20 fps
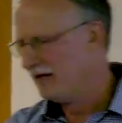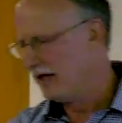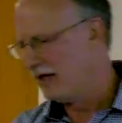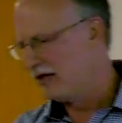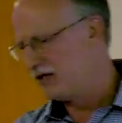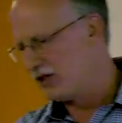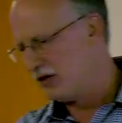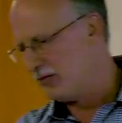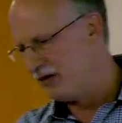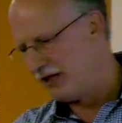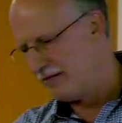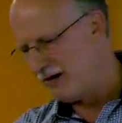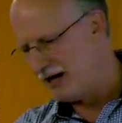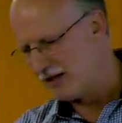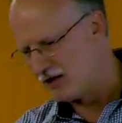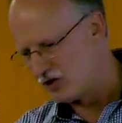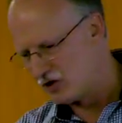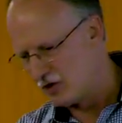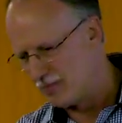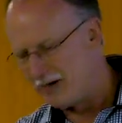And so when they
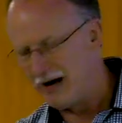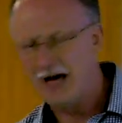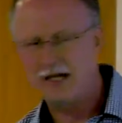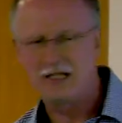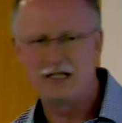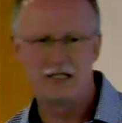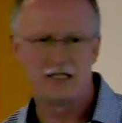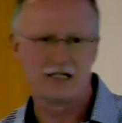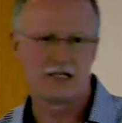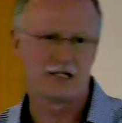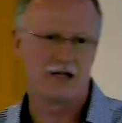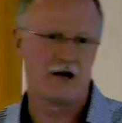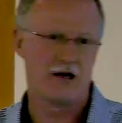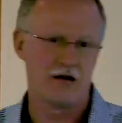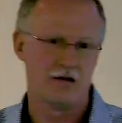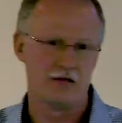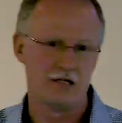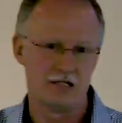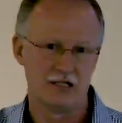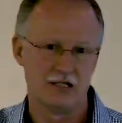make the chapatis, it's
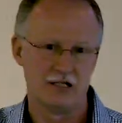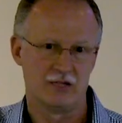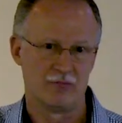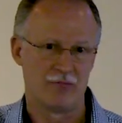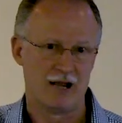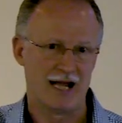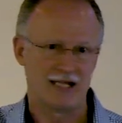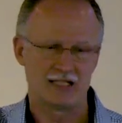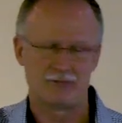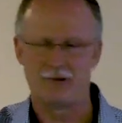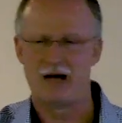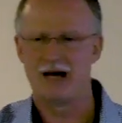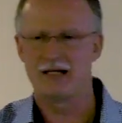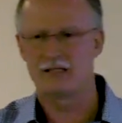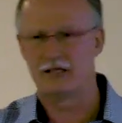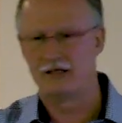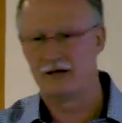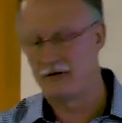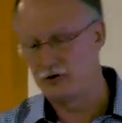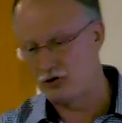got all these little black
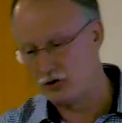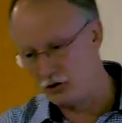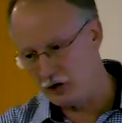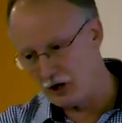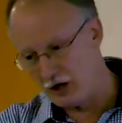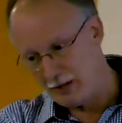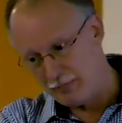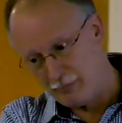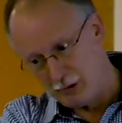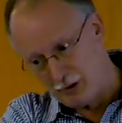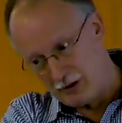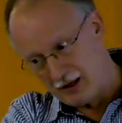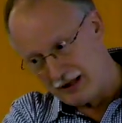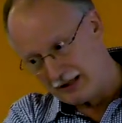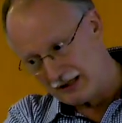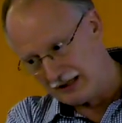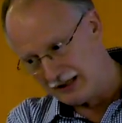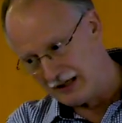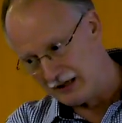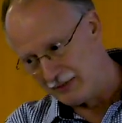spots in there. So you've got to pull
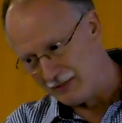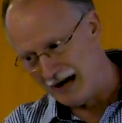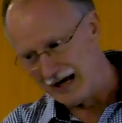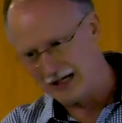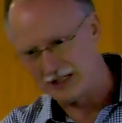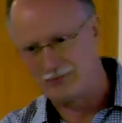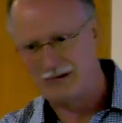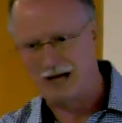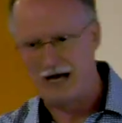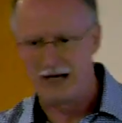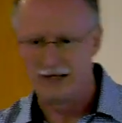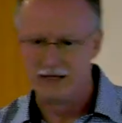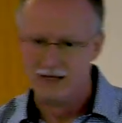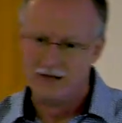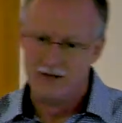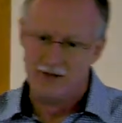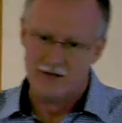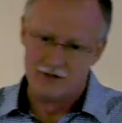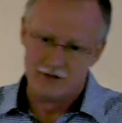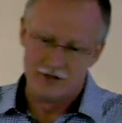out the little black spot
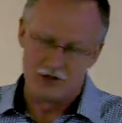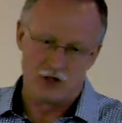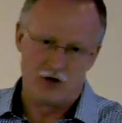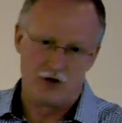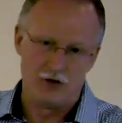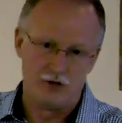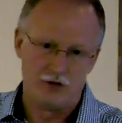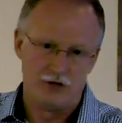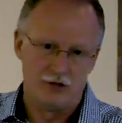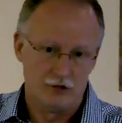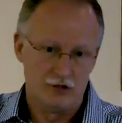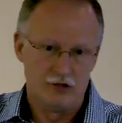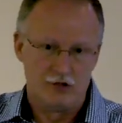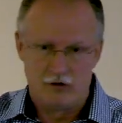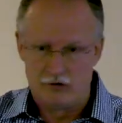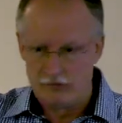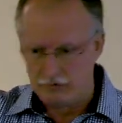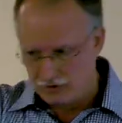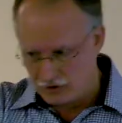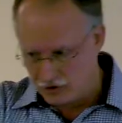so, you
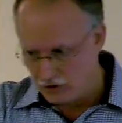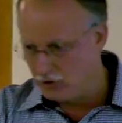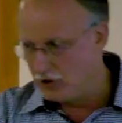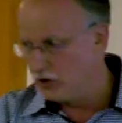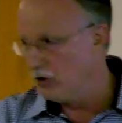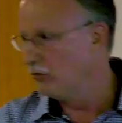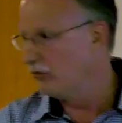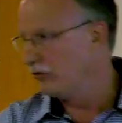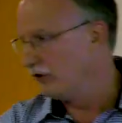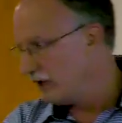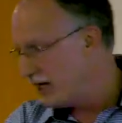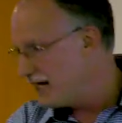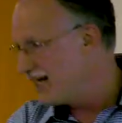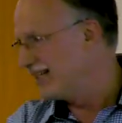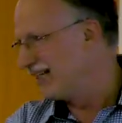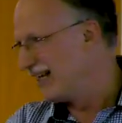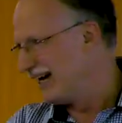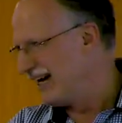know, so you don't eat